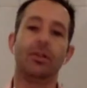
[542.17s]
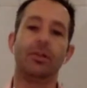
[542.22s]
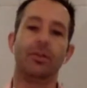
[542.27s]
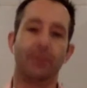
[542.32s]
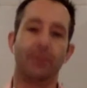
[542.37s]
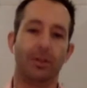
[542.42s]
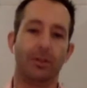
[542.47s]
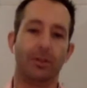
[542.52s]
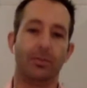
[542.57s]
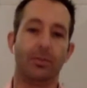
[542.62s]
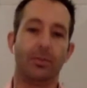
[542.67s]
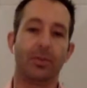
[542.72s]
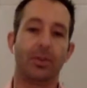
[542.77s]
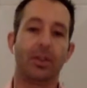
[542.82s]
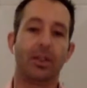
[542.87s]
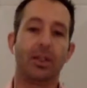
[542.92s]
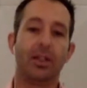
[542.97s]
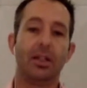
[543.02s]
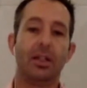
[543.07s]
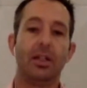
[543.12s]
from,
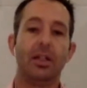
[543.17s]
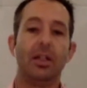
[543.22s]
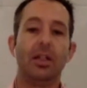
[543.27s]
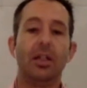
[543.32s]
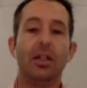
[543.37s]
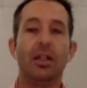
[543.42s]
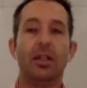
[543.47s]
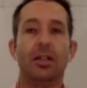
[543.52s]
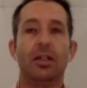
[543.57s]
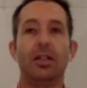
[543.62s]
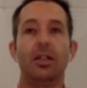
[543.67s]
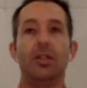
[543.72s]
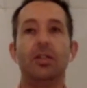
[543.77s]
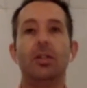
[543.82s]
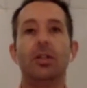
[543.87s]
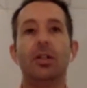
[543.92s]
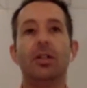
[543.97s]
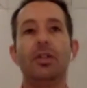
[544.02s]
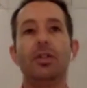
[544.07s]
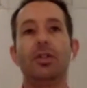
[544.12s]
then
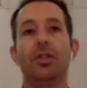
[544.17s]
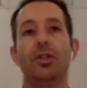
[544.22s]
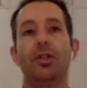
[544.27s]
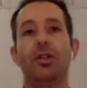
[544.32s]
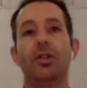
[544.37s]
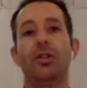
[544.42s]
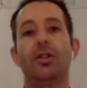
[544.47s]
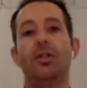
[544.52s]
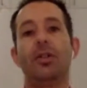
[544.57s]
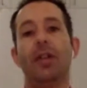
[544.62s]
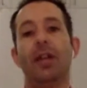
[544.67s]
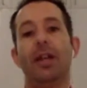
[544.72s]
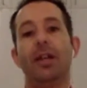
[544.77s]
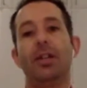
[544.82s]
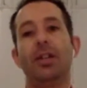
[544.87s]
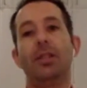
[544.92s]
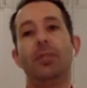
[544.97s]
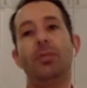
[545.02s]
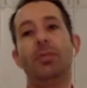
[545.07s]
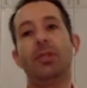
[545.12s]
you can start to
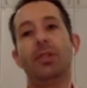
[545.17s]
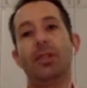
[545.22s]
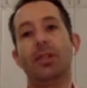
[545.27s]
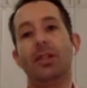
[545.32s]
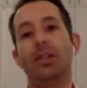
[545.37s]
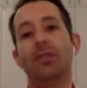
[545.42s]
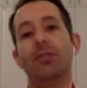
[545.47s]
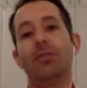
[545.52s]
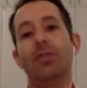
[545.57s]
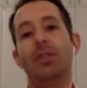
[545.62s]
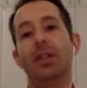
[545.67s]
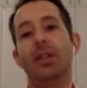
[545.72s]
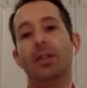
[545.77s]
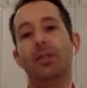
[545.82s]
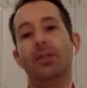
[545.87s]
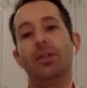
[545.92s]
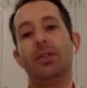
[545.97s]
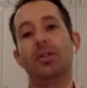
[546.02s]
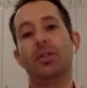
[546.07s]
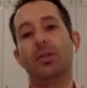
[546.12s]
actually perceive that
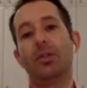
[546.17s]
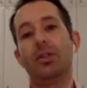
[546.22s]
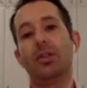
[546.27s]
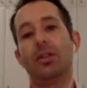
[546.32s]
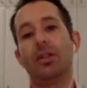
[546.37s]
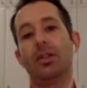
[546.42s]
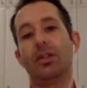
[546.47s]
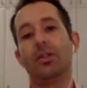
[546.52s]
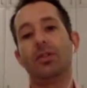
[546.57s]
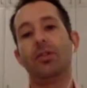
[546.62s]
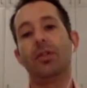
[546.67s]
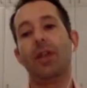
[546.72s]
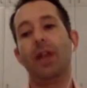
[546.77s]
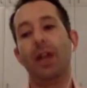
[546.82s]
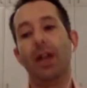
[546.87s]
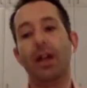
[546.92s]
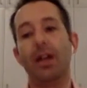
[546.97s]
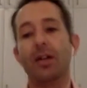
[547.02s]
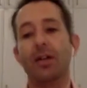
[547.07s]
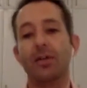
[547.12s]
every choice that you
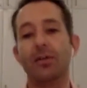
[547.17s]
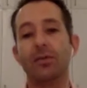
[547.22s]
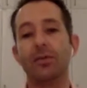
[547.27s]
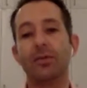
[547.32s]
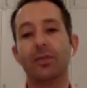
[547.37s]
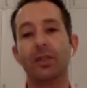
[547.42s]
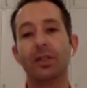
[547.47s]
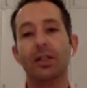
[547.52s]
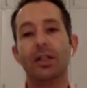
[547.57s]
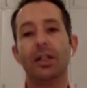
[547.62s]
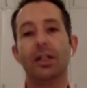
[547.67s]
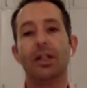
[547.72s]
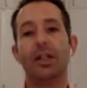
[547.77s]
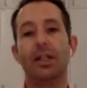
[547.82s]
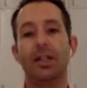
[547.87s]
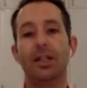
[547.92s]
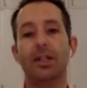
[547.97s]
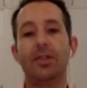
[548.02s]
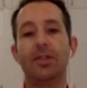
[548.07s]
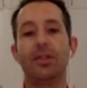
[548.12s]
have
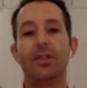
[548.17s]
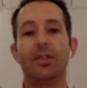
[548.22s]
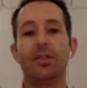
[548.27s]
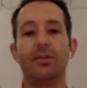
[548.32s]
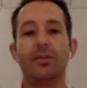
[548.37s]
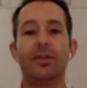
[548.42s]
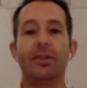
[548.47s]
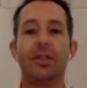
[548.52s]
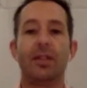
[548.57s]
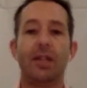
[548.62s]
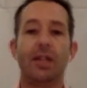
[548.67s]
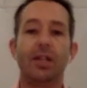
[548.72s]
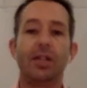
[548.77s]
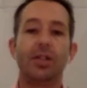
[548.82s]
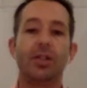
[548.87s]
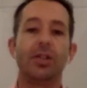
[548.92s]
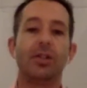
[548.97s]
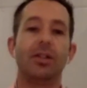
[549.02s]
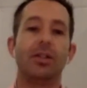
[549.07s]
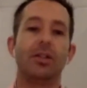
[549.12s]
is the
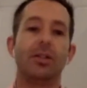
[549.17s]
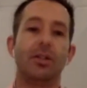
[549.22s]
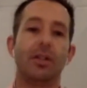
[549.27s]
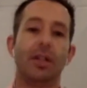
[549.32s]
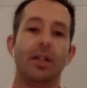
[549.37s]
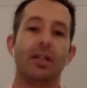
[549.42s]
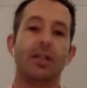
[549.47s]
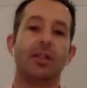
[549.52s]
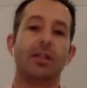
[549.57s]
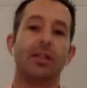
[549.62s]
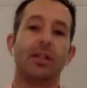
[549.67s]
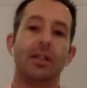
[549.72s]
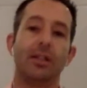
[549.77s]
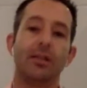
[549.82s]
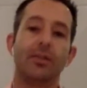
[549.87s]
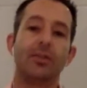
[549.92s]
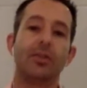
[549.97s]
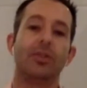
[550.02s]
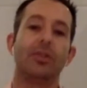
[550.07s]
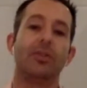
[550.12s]
invitation and the
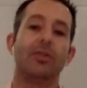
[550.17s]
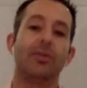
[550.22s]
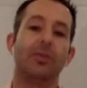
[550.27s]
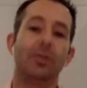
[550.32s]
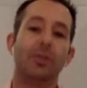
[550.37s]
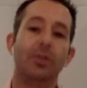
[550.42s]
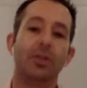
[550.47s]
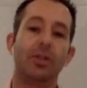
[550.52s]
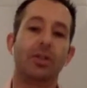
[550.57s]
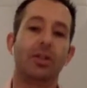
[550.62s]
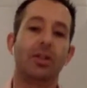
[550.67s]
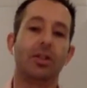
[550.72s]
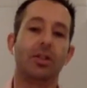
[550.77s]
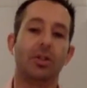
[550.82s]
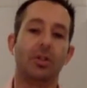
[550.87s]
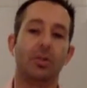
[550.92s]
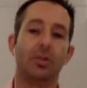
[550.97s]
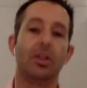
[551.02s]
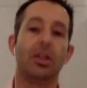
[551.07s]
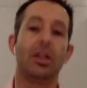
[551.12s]
gift to the future that
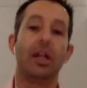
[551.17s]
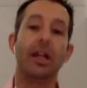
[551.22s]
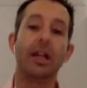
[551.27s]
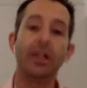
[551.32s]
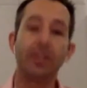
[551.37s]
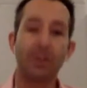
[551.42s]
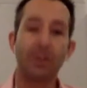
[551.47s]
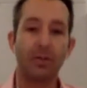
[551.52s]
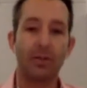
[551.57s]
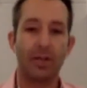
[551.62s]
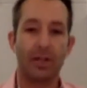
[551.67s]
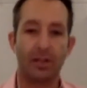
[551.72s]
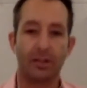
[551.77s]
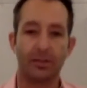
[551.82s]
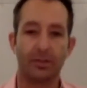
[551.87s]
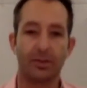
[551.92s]
you would like to have.